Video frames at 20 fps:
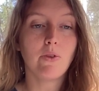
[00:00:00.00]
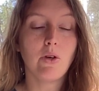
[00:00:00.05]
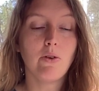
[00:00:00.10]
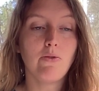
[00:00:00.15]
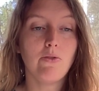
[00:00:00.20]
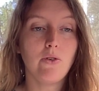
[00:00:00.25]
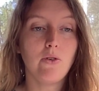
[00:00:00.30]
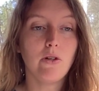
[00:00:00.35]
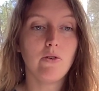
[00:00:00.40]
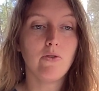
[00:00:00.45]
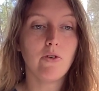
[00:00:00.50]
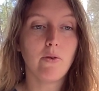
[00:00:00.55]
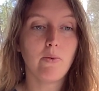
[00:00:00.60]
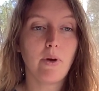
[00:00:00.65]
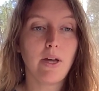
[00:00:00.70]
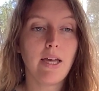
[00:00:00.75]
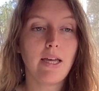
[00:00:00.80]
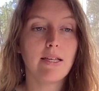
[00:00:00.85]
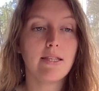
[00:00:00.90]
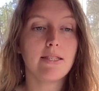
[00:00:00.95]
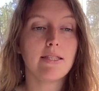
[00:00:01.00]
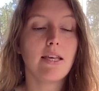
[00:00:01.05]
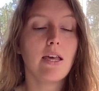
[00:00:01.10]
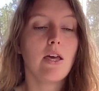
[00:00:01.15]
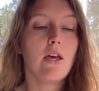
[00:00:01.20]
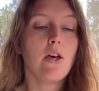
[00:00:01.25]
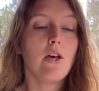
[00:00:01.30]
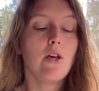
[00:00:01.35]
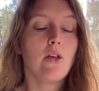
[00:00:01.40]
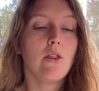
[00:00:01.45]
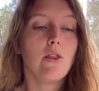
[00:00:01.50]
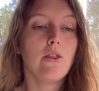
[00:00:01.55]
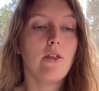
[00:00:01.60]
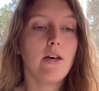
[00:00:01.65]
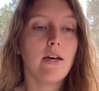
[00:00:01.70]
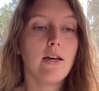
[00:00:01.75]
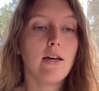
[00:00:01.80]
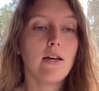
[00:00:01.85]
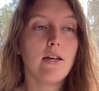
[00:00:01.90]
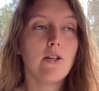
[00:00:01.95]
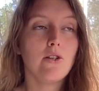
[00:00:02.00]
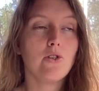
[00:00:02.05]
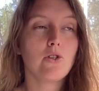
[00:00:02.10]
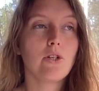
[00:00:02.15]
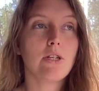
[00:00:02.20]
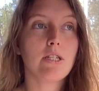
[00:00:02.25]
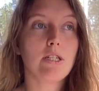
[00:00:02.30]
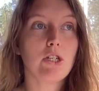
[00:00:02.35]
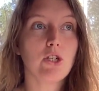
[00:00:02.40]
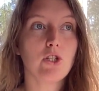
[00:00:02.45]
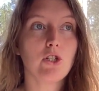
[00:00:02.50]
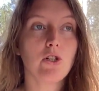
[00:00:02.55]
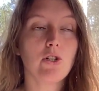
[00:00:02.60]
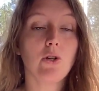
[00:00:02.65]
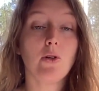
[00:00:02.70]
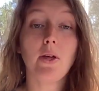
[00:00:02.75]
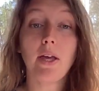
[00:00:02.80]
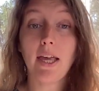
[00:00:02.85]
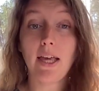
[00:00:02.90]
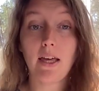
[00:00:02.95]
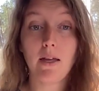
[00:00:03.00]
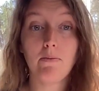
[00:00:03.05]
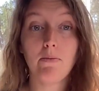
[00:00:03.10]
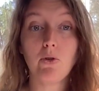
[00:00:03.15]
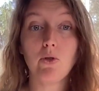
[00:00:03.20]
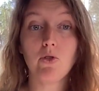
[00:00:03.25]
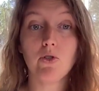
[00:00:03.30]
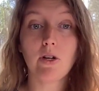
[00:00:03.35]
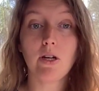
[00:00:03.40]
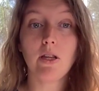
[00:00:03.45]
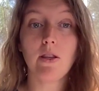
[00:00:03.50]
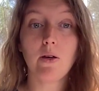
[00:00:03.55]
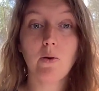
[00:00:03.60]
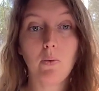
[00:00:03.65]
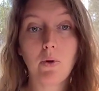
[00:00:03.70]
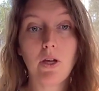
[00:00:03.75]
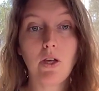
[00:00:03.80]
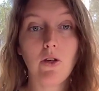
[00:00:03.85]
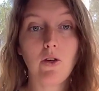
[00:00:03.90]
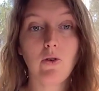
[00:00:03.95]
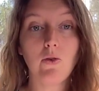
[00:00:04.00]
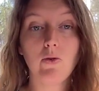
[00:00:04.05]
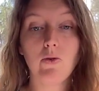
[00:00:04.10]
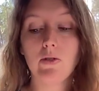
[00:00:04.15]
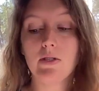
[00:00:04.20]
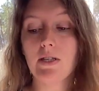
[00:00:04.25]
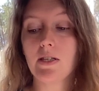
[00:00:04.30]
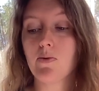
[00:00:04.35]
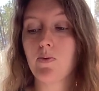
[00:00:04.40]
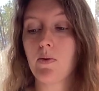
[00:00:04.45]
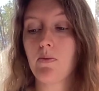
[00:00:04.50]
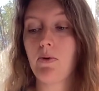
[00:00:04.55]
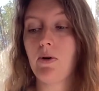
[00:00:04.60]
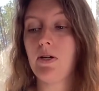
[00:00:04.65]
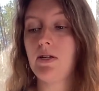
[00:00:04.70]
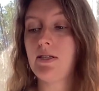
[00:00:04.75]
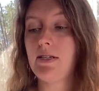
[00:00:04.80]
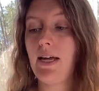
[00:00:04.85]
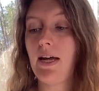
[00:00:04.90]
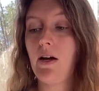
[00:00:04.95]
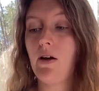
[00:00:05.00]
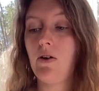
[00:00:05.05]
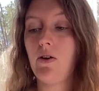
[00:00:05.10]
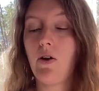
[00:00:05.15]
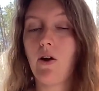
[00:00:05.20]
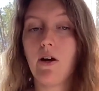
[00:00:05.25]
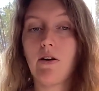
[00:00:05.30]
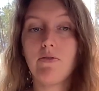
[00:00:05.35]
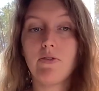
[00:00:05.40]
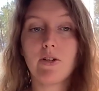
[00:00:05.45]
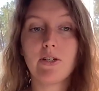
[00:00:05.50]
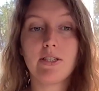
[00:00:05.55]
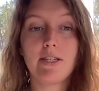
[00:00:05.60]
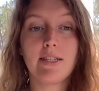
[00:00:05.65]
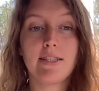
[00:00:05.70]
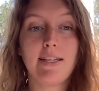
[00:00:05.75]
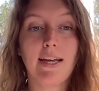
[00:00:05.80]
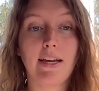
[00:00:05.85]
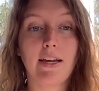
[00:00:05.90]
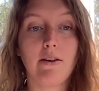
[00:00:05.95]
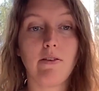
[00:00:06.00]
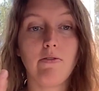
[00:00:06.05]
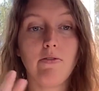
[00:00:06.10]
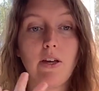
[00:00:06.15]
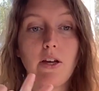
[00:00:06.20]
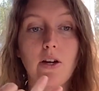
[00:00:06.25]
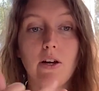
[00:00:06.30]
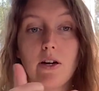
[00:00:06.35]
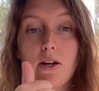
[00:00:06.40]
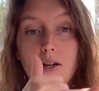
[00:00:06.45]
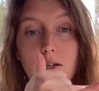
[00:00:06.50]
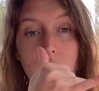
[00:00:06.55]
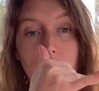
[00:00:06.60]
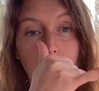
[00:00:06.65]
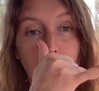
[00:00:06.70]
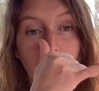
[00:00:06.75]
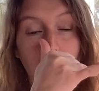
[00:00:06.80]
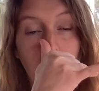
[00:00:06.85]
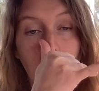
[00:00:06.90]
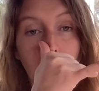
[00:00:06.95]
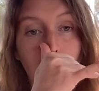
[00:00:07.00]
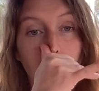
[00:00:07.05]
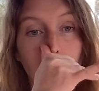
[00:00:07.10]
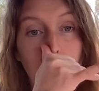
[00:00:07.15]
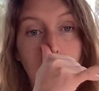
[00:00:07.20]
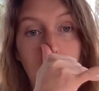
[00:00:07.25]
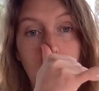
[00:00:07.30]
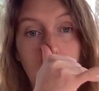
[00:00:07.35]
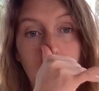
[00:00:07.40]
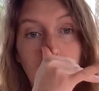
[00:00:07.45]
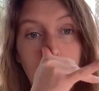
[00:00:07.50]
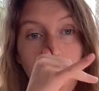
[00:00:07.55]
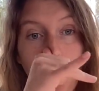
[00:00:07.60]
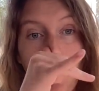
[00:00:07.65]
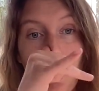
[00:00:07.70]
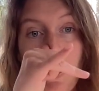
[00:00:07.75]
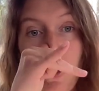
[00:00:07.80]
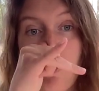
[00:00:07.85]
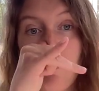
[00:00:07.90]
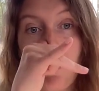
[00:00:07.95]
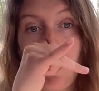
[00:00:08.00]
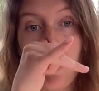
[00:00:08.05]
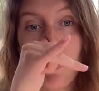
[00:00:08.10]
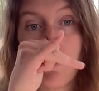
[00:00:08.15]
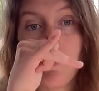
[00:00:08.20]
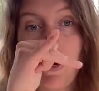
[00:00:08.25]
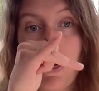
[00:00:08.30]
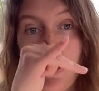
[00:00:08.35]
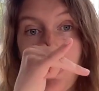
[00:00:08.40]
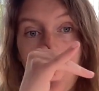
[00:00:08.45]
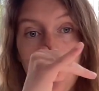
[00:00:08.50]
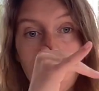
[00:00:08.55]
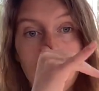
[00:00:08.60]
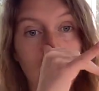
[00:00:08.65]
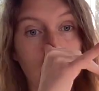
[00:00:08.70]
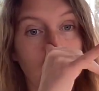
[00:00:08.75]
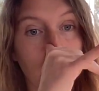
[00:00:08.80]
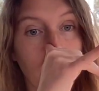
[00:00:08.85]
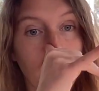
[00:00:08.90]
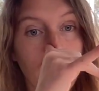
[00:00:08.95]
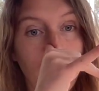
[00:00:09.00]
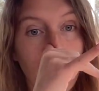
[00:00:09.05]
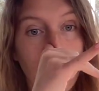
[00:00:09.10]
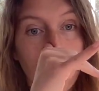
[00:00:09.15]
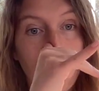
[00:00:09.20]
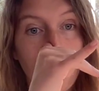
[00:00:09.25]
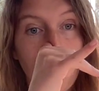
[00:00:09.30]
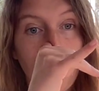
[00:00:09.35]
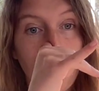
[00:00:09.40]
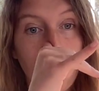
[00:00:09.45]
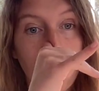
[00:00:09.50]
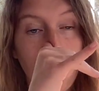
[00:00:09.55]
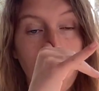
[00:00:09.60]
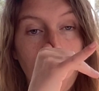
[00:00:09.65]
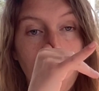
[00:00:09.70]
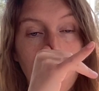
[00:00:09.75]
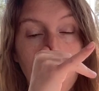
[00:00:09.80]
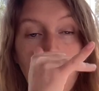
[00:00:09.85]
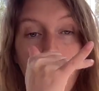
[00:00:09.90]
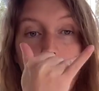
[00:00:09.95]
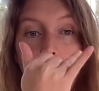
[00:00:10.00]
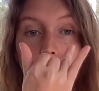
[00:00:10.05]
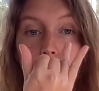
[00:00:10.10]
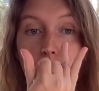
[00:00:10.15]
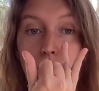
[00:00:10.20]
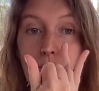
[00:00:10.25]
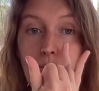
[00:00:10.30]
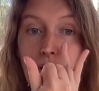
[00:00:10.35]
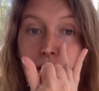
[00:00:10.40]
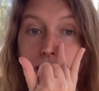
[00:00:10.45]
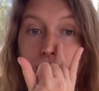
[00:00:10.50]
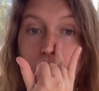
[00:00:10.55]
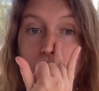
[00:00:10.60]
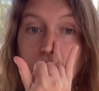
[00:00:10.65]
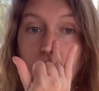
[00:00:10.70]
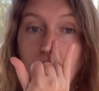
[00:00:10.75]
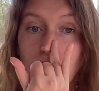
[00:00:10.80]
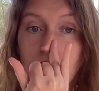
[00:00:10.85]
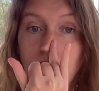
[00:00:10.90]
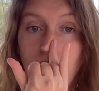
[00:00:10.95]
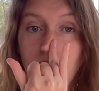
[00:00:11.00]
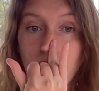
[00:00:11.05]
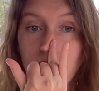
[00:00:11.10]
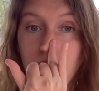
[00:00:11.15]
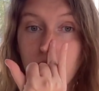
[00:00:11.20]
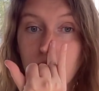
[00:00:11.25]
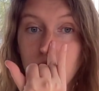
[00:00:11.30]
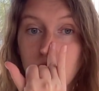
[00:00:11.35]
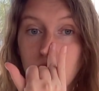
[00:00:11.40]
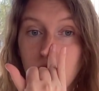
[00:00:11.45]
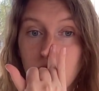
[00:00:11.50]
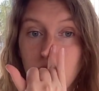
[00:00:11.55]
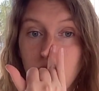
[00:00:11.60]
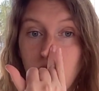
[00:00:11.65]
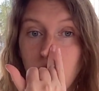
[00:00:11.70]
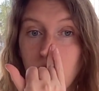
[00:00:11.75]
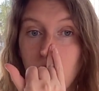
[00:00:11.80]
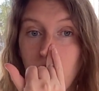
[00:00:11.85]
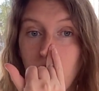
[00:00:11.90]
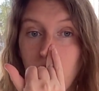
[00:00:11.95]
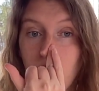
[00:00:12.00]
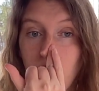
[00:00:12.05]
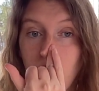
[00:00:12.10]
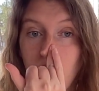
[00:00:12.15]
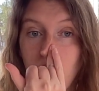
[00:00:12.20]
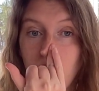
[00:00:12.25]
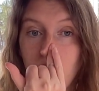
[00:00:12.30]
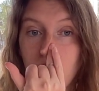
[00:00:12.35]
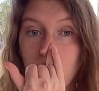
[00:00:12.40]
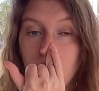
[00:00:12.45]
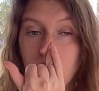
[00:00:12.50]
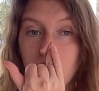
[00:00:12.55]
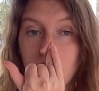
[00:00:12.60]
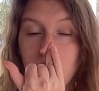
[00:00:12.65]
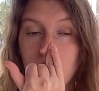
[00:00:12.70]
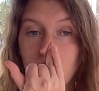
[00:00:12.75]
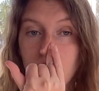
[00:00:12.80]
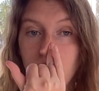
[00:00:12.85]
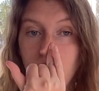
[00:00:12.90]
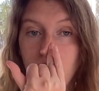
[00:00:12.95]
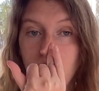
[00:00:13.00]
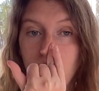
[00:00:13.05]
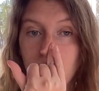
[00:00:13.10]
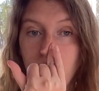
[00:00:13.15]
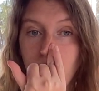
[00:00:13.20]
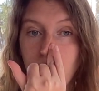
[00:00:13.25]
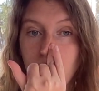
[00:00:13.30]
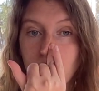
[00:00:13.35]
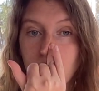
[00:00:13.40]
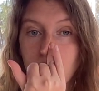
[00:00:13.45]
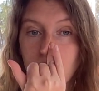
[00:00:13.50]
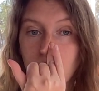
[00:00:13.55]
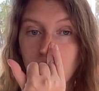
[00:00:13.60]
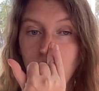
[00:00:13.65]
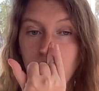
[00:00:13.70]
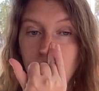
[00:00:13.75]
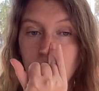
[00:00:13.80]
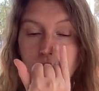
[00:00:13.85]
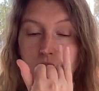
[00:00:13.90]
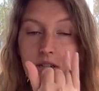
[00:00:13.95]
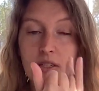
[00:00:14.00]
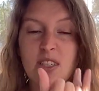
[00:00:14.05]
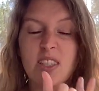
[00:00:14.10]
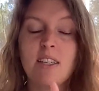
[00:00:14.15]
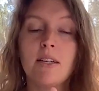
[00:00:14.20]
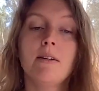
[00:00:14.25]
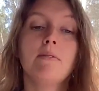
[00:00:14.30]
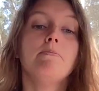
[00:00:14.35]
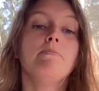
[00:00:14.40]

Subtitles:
a few different ways. The traditional hand mudra that we use is we put down our first and second fingers, we block off our right nostril with our thumb, and then we block off our left nostril with our other two fingers.